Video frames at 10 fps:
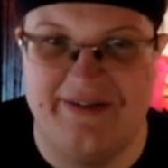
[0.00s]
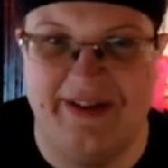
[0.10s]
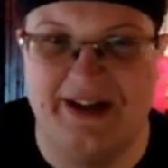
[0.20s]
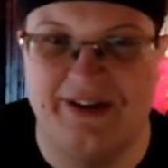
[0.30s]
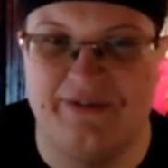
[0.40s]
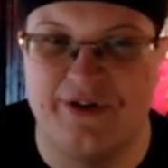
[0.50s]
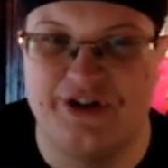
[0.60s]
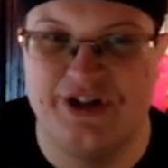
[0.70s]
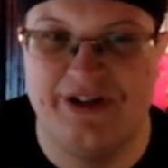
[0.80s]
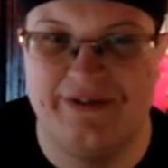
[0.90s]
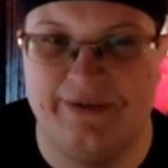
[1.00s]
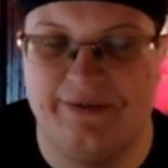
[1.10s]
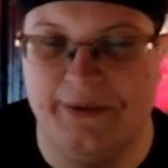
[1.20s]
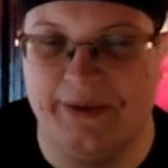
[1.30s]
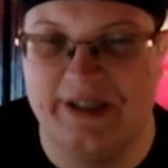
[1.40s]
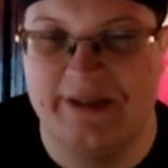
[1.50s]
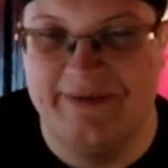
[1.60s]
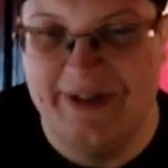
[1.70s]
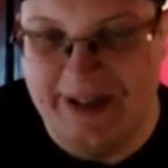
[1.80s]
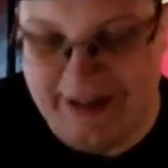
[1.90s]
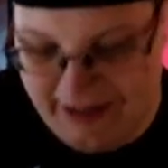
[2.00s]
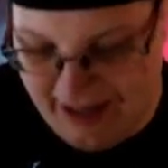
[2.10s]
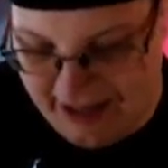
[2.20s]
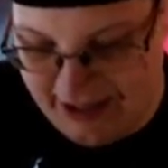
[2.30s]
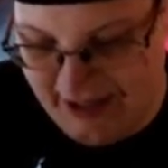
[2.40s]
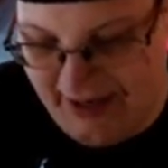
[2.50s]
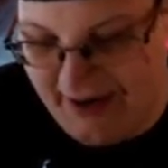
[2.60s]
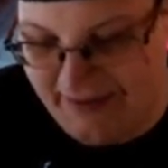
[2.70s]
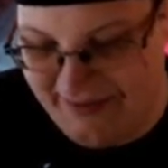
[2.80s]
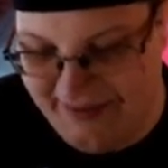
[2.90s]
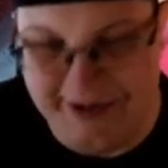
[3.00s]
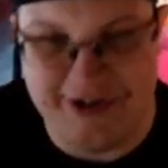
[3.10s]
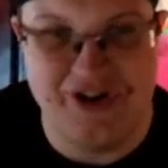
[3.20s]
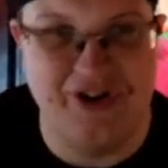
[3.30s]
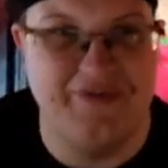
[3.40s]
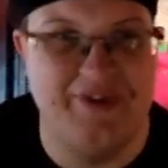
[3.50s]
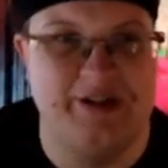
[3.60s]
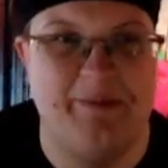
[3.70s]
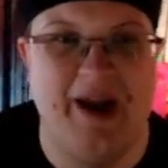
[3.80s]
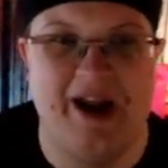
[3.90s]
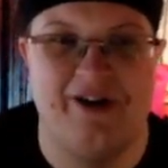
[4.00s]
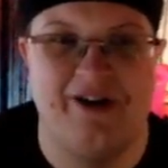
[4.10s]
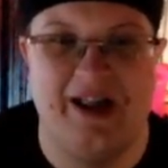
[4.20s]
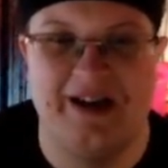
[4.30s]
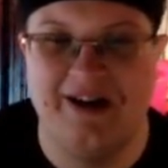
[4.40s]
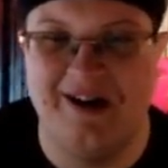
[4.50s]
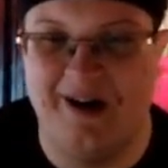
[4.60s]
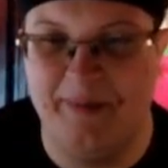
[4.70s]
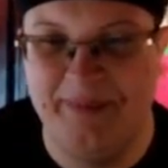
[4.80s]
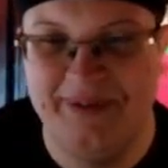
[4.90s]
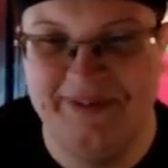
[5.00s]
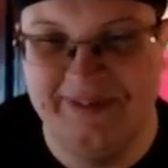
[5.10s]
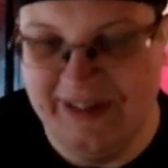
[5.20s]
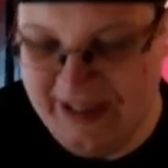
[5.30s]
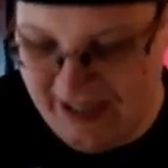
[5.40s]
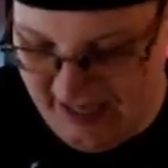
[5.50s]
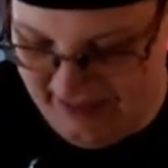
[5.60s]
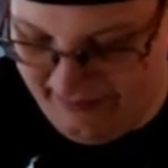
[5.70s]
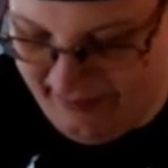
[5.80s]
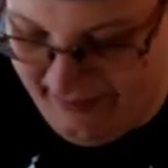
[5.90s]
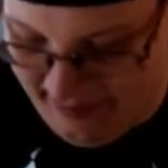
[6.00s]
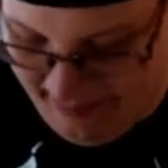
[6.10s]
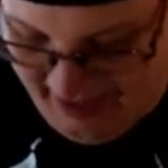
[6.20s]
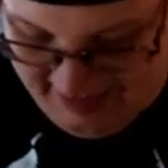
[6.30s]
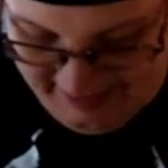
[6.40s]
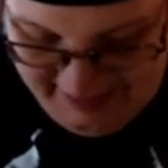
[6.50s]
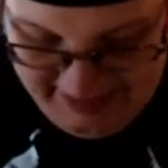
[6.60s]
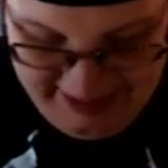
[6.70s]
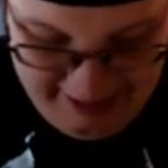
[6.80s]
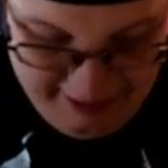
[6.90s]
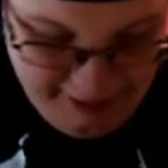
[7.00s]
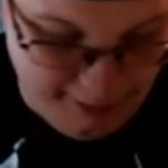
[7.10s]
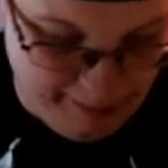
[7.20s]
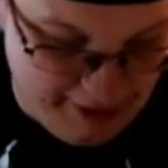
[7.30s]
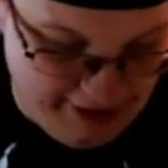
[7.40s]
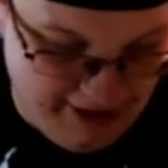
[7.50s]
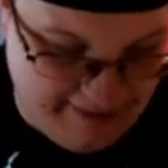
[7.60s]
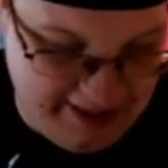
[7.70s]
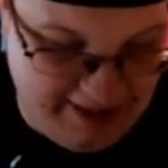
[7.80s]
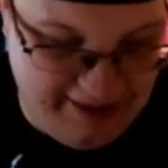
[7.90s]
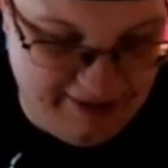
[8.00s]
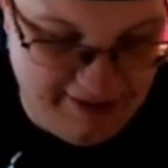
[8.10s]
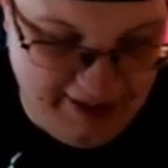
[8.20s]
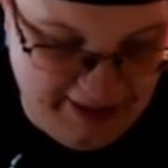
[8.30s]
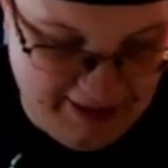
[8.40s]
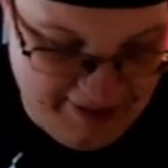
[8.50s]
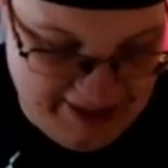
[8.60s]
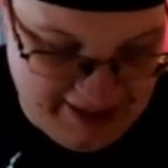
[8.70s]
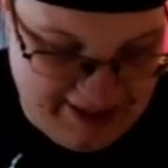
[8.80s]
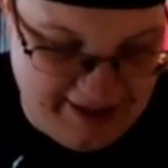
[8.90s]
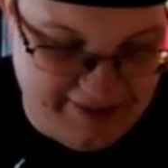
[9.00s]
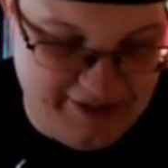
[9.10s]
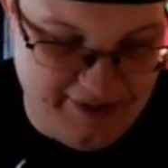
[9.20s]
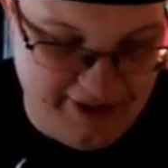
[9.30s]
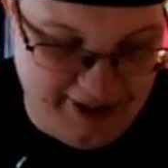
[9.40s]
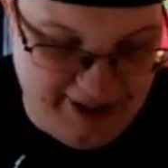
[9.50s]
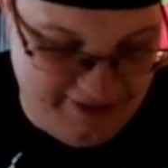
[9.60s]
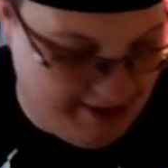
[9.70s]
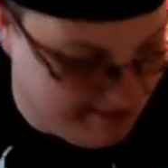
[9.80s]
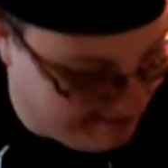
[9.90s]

like a version of focus. They actually have a version of this banner like up, and we were basically seated almost directly underneath of it, and that was very cute.